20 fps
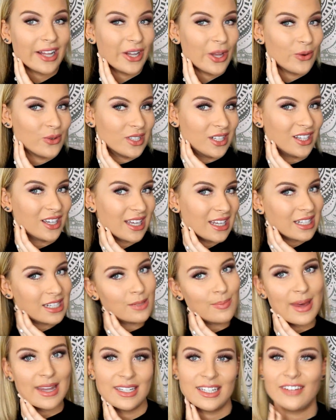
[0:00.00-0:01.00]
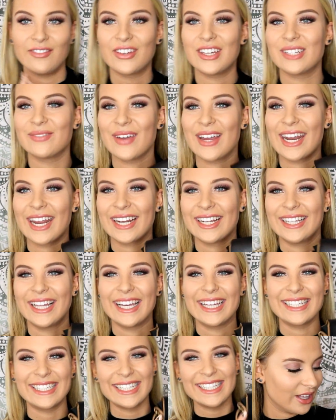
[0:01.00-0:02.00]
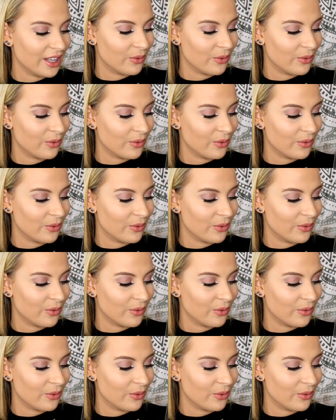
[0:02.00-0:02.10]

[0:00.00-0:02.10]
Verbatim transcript: clothes look expensive because my Nana likes it.